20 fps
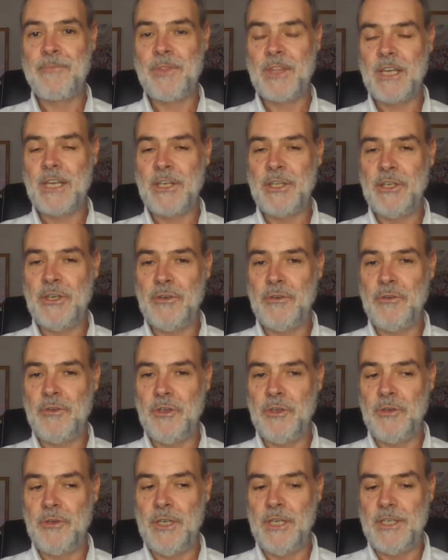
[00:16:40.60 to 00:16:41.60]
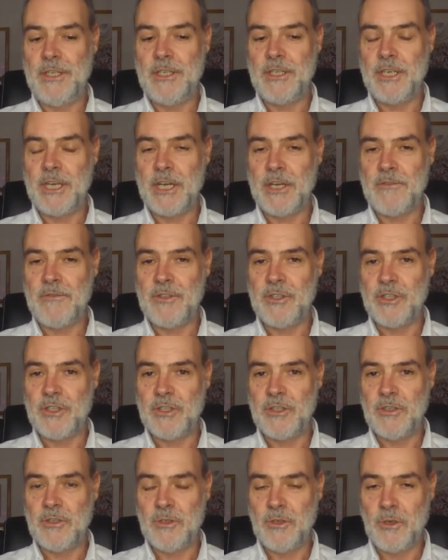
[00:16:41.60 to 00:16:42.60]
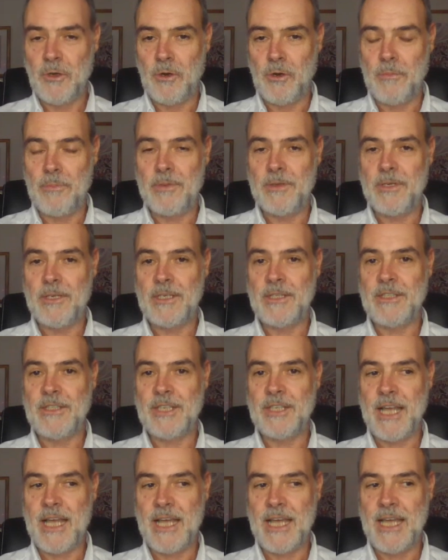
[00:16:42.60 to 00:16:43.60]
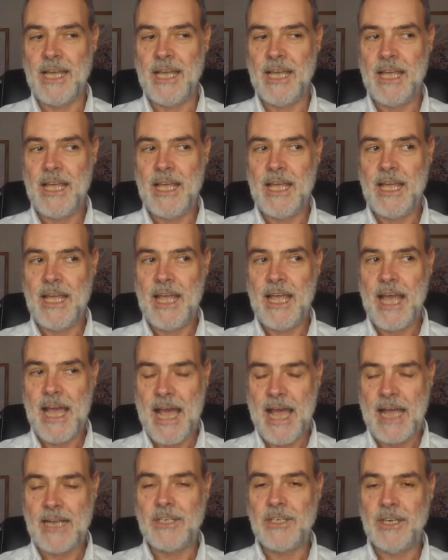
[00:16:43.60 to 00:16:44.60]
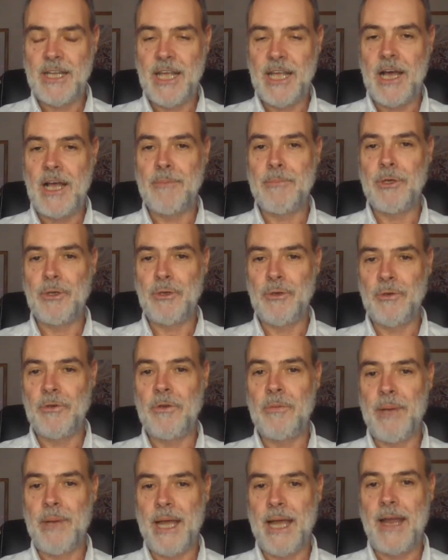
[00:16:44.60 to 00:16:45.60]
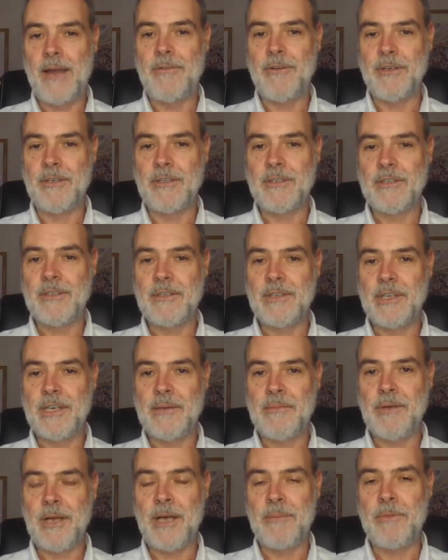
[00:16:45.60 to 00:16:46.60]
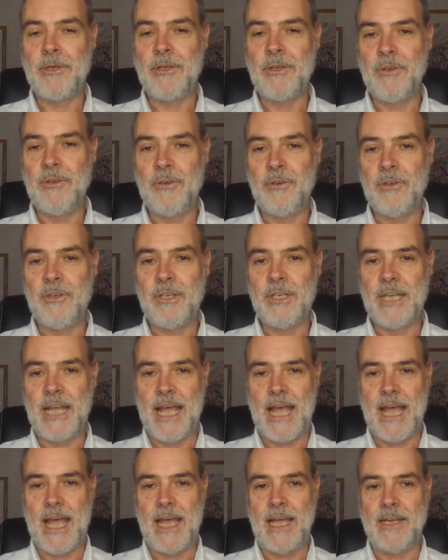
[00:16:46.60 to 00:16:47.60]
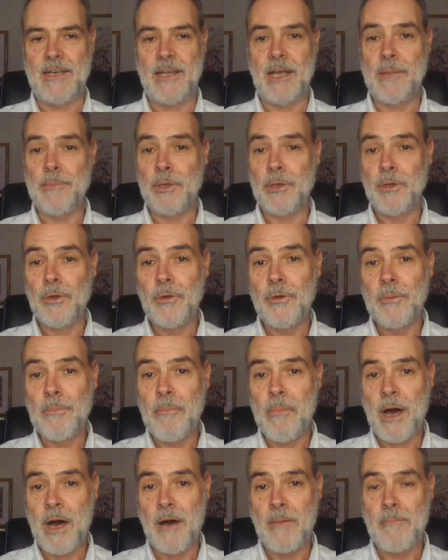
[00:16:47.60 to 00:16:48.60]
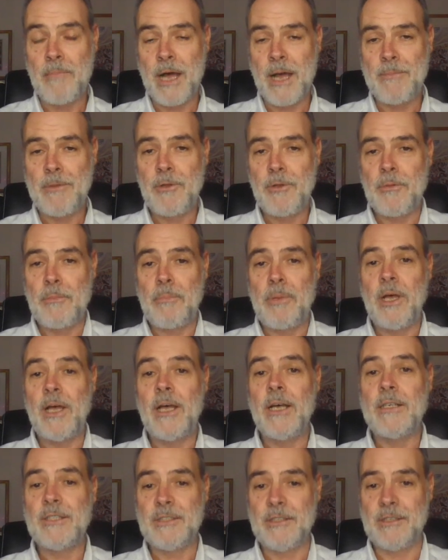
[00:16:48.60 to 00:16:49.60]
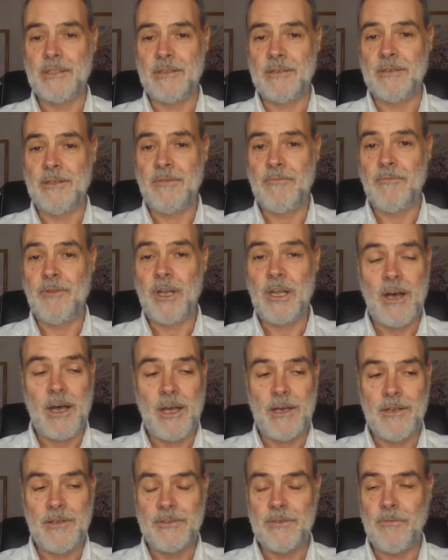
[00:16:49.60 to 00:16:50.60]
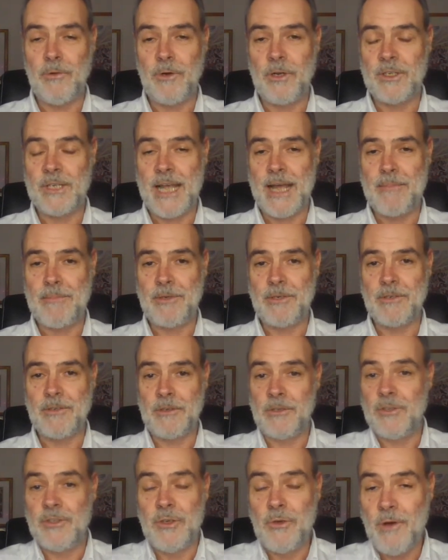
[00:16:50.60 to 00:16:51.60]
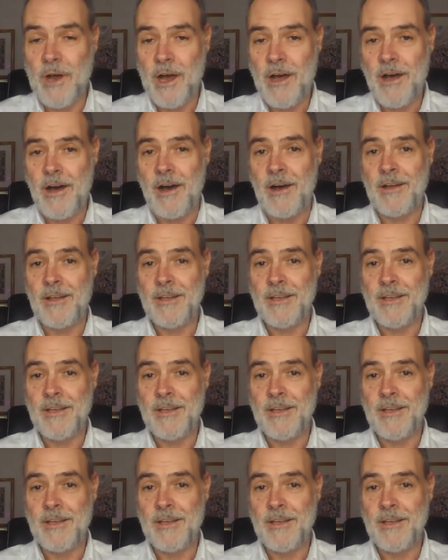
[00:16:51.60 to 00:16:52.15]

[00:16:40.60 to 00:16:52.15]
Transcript: And you, you need to kind of st- stop and say, actually, I'm a good parent. I'm a good dad. I'm a good mum. I'm a good person, regardless of what has happened, because you are.